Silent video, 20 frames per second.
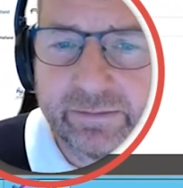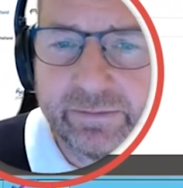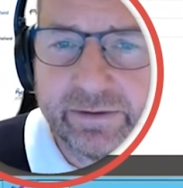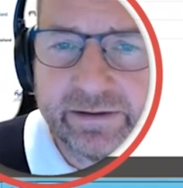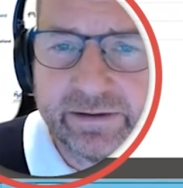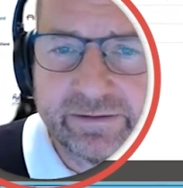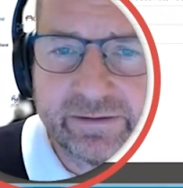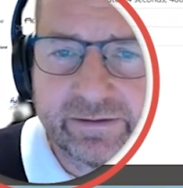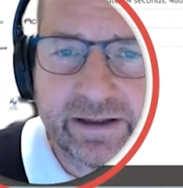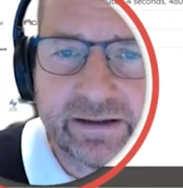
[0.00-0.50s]

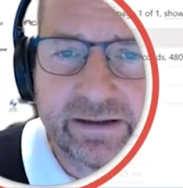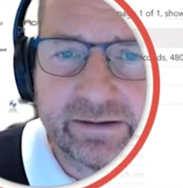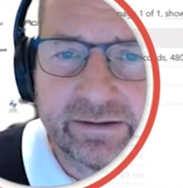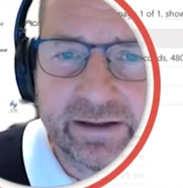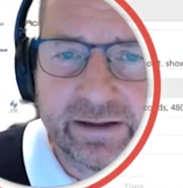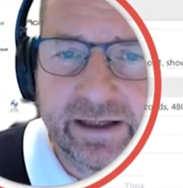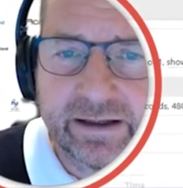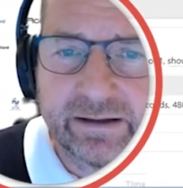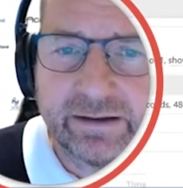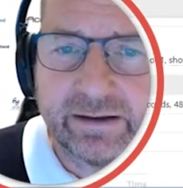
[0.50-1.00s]

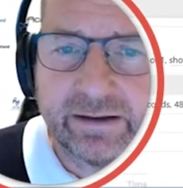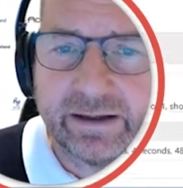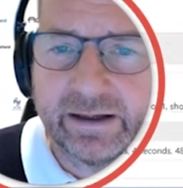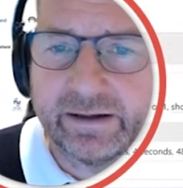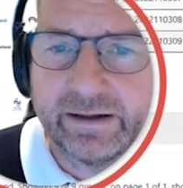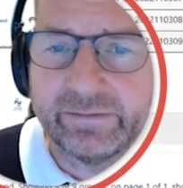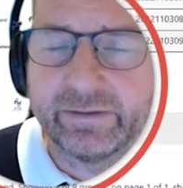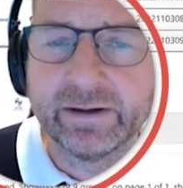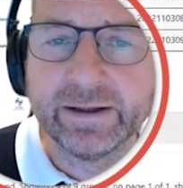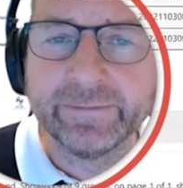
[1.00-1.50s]
administrator can
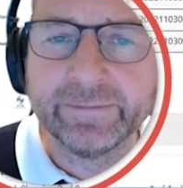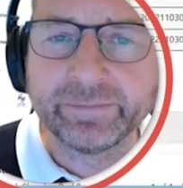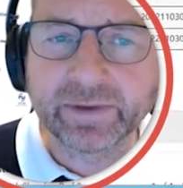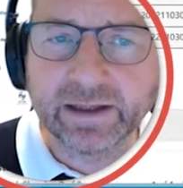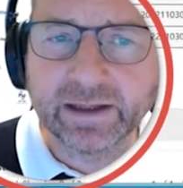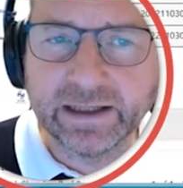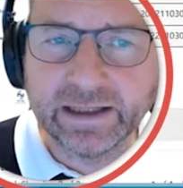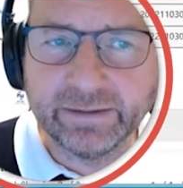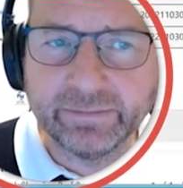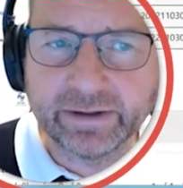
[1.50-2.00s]
have
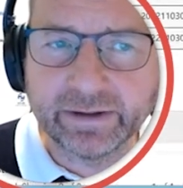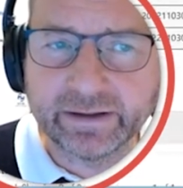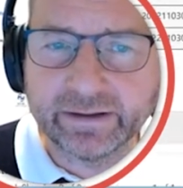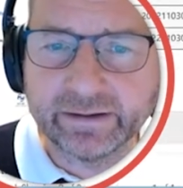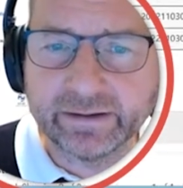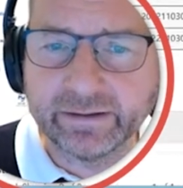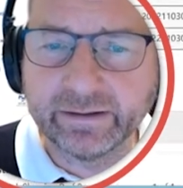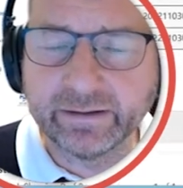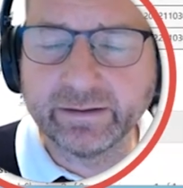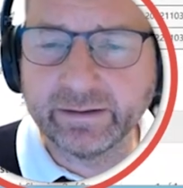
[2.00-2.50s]

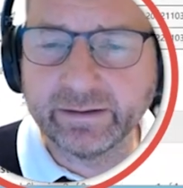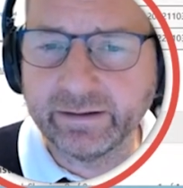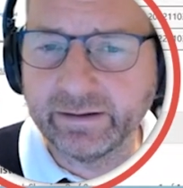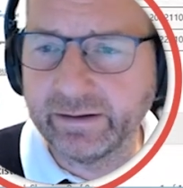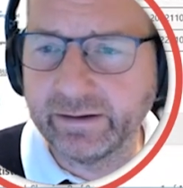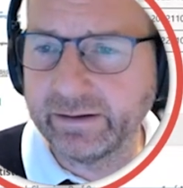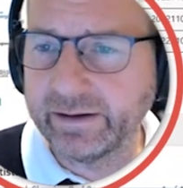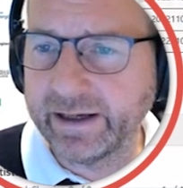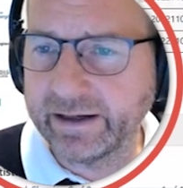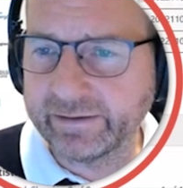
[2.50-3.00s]
limited
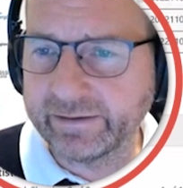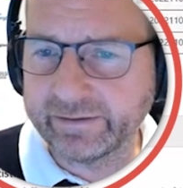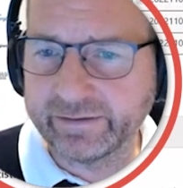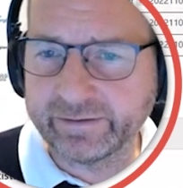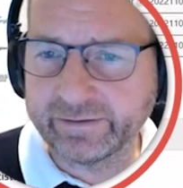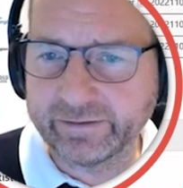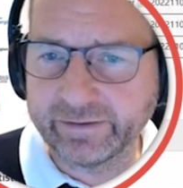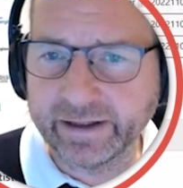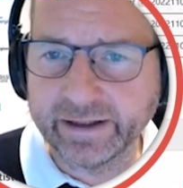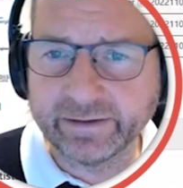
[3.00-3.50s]

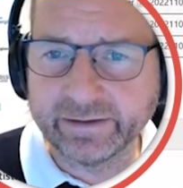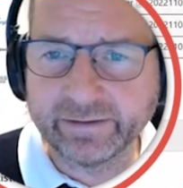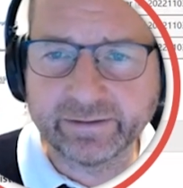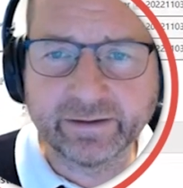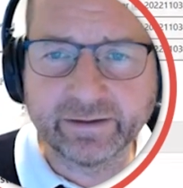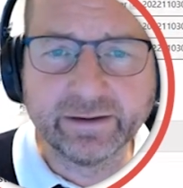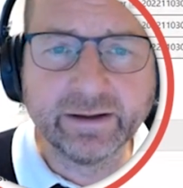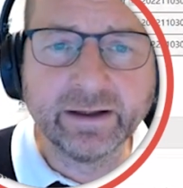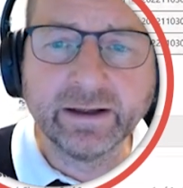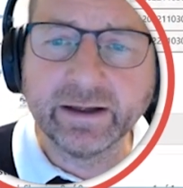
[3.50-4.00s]
access
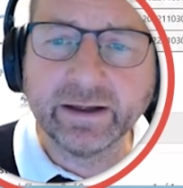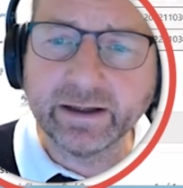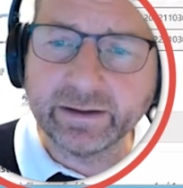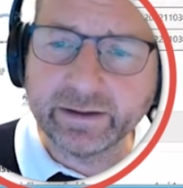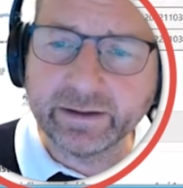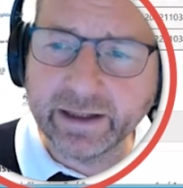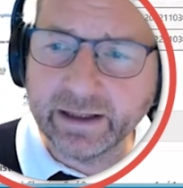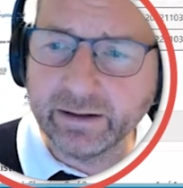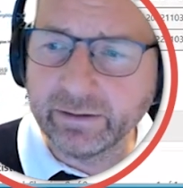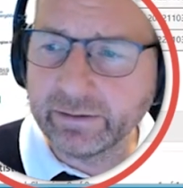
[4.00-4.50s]
rights.
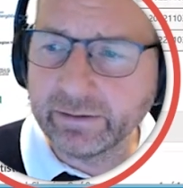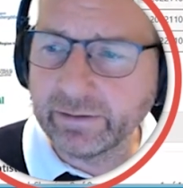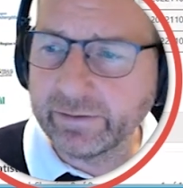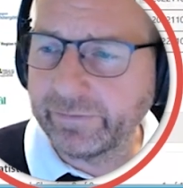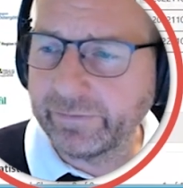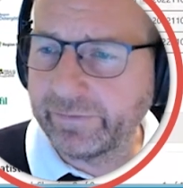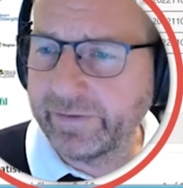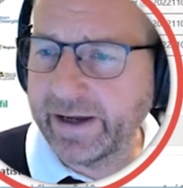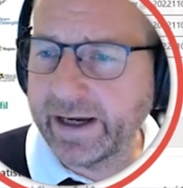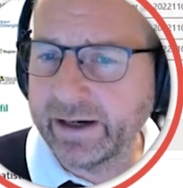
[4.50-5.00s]
They look
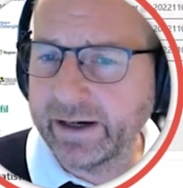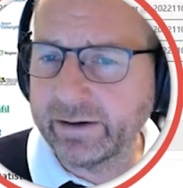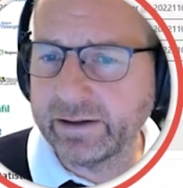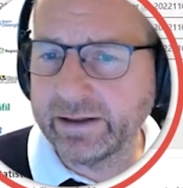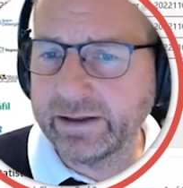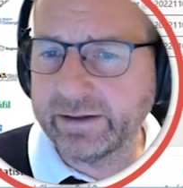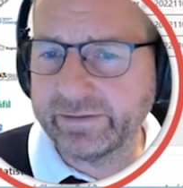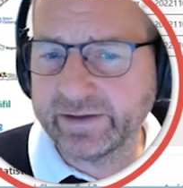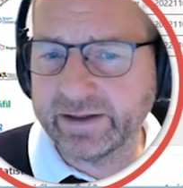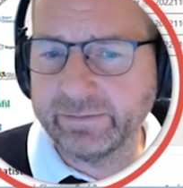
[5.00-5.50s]

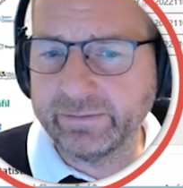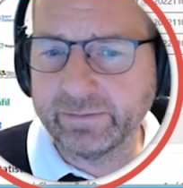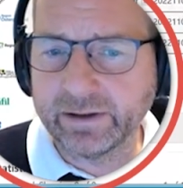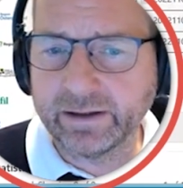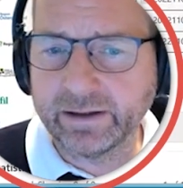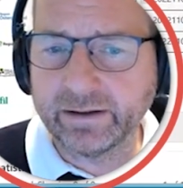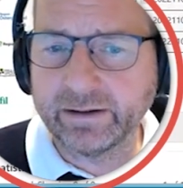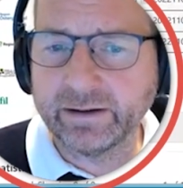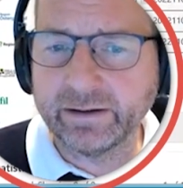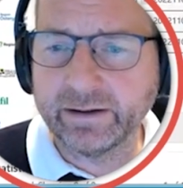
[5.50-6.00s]
fairly
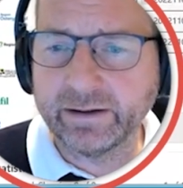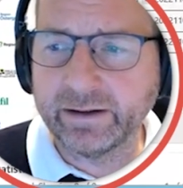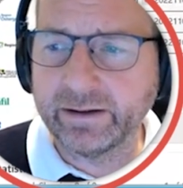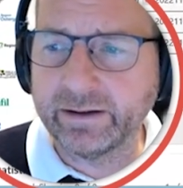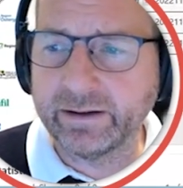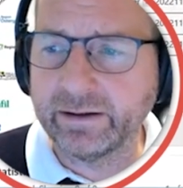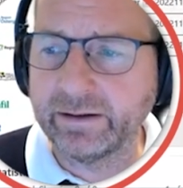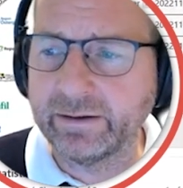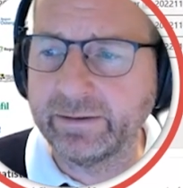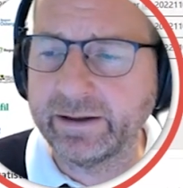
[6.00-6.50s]
similar
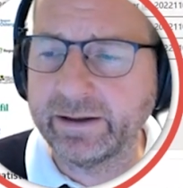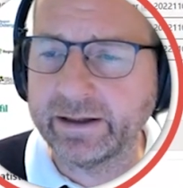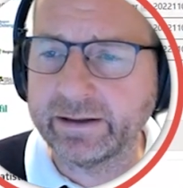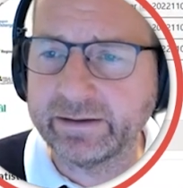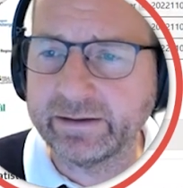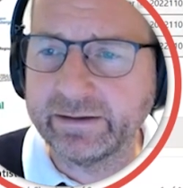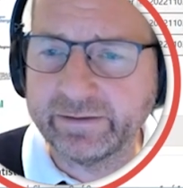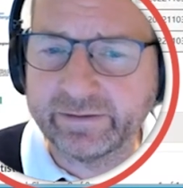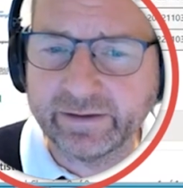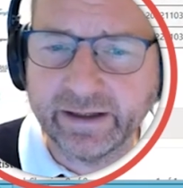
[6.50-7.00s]

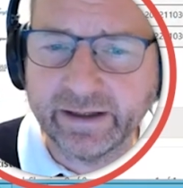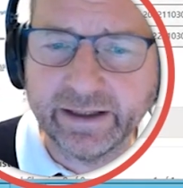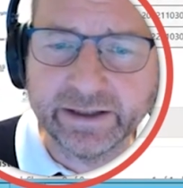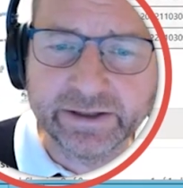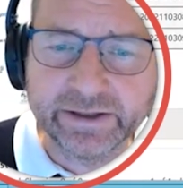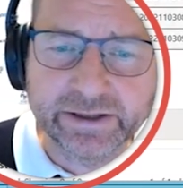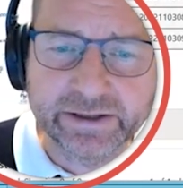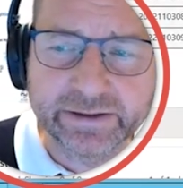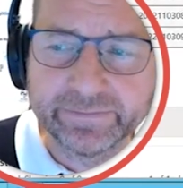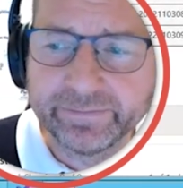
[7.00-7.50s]
at this
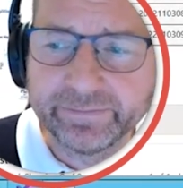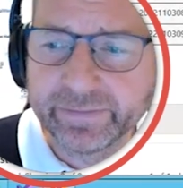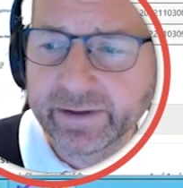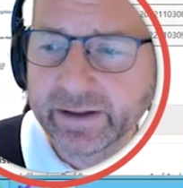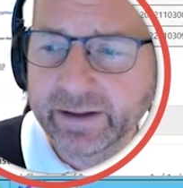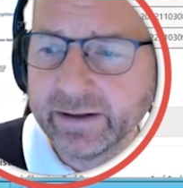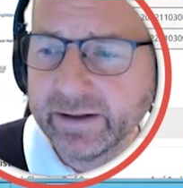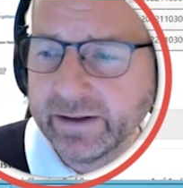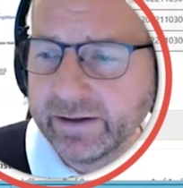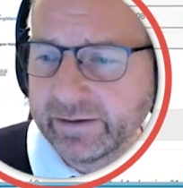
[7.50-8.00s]
stage.
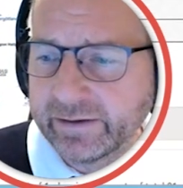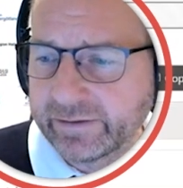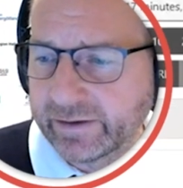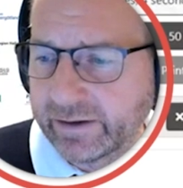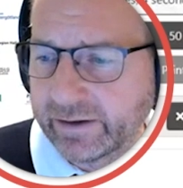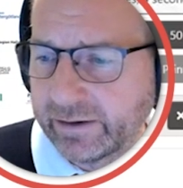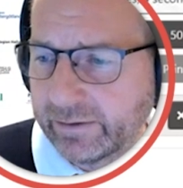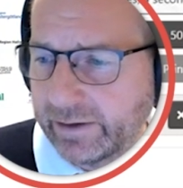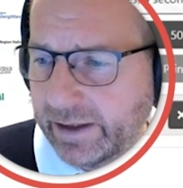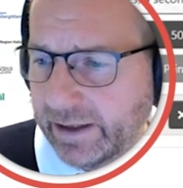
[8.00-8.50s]

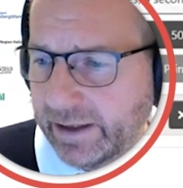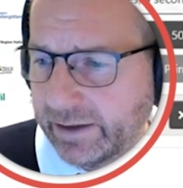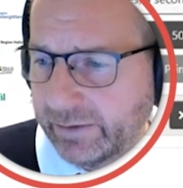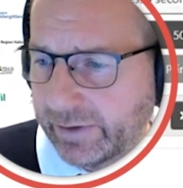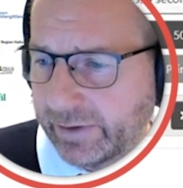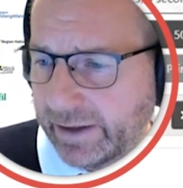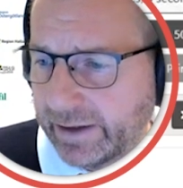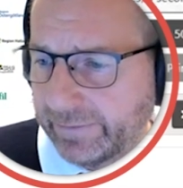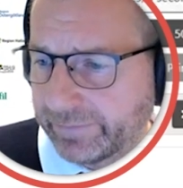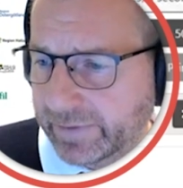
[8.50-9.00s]
So
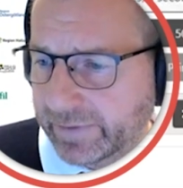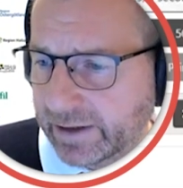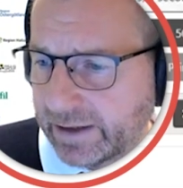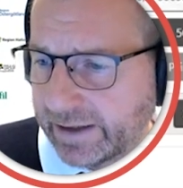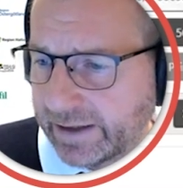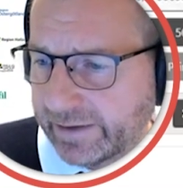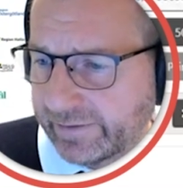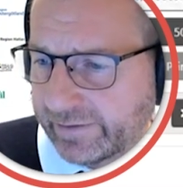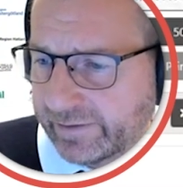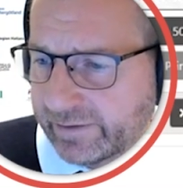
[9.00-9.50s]
anyway,
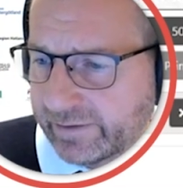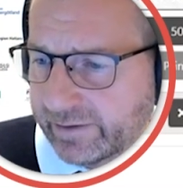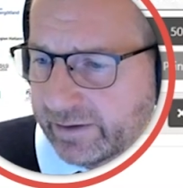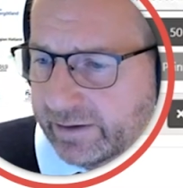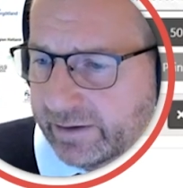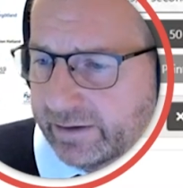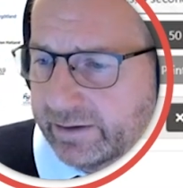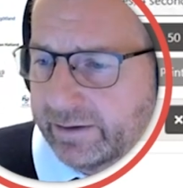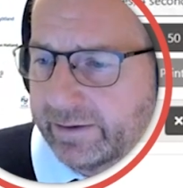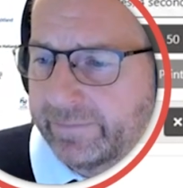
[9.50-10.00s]
let's
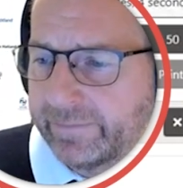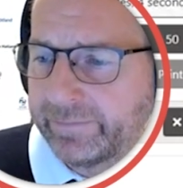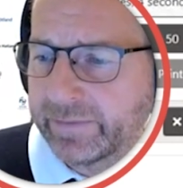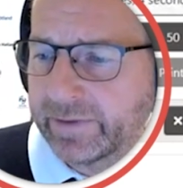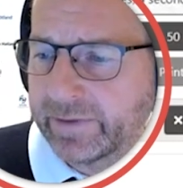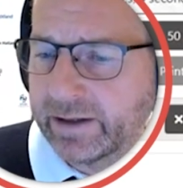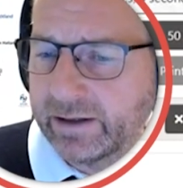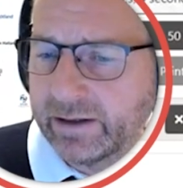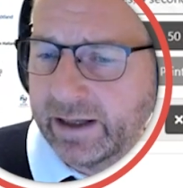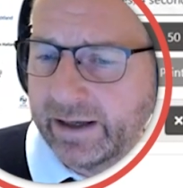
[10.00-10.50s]

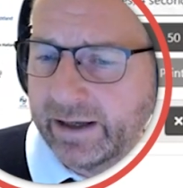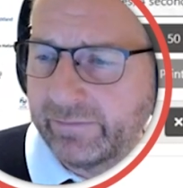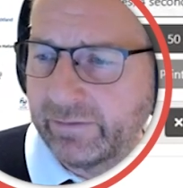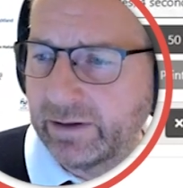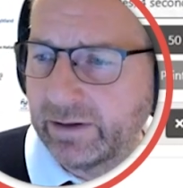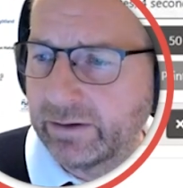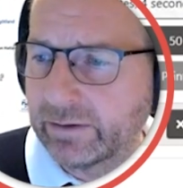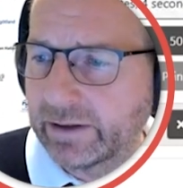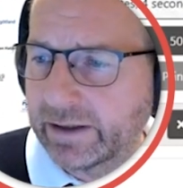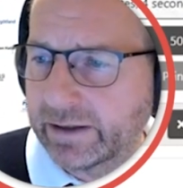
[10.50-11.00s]
have
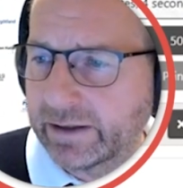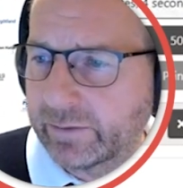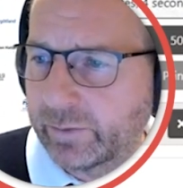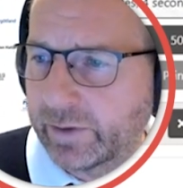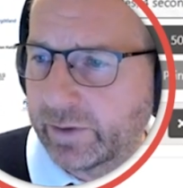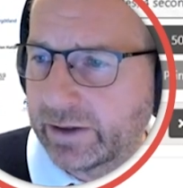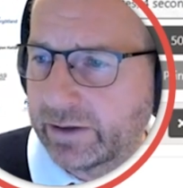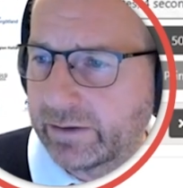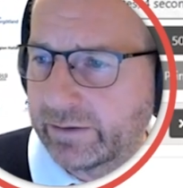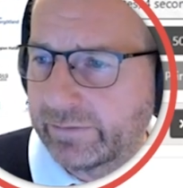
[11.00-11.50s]
a look at
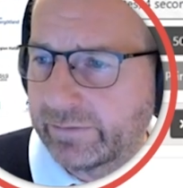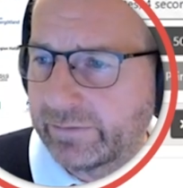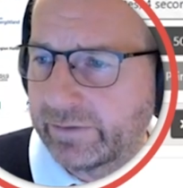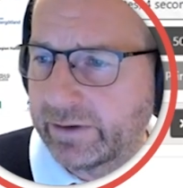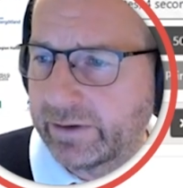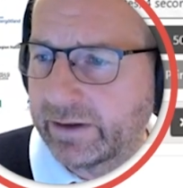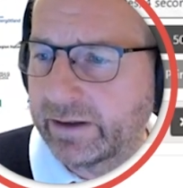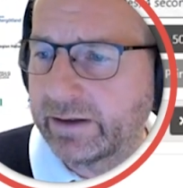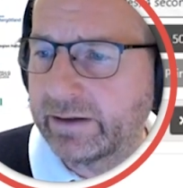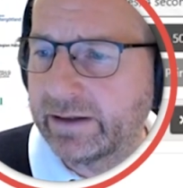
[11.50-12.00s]
one of
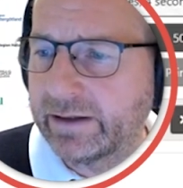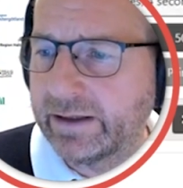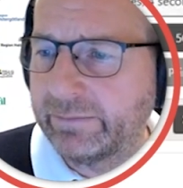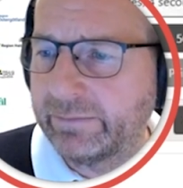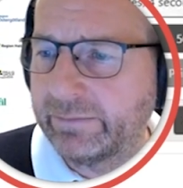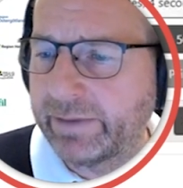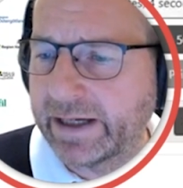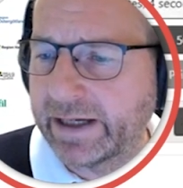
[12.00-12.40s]
the